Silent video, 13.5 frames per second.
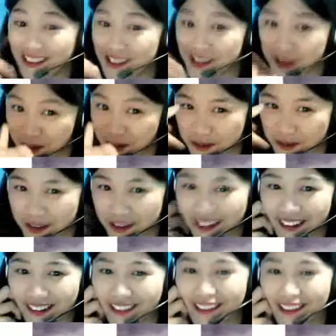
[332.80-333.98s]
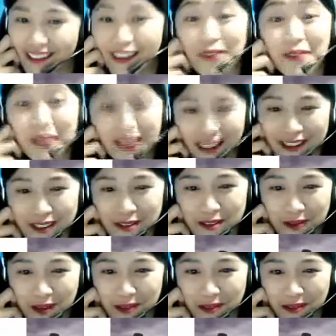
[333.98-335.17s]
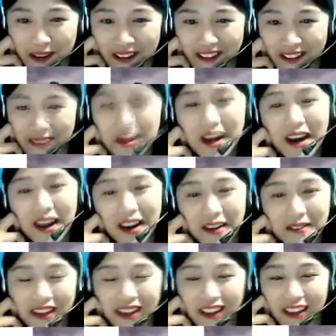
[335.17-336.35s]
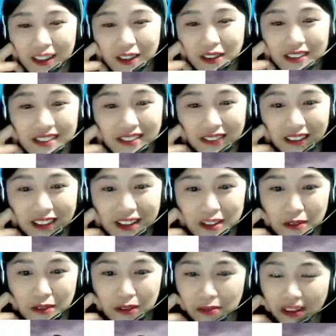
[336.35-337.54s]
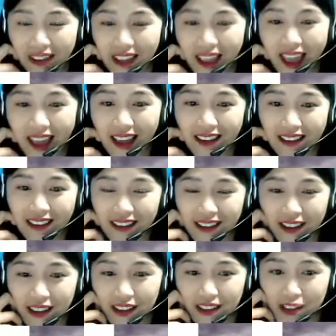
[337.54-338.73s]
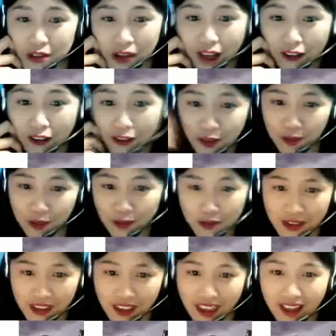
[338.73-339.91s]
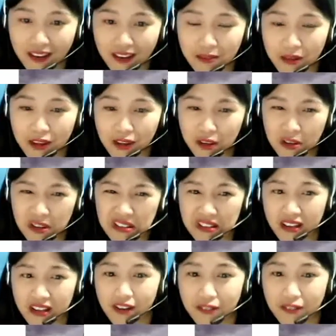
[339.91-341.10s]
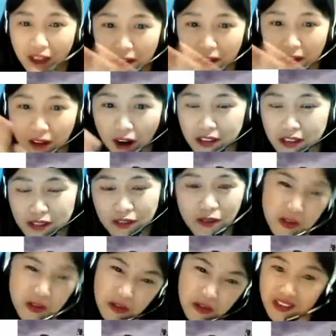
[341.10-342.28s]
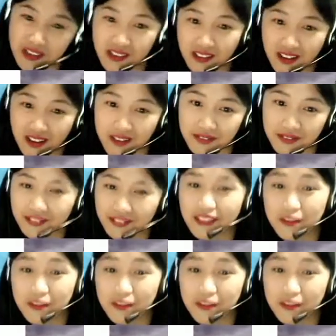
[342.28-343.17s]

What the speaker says: That's your homework, huh? You might ask your mom about it. Mom, in your generation with my dad, did you have to go to academy or 5 hours from school is enough?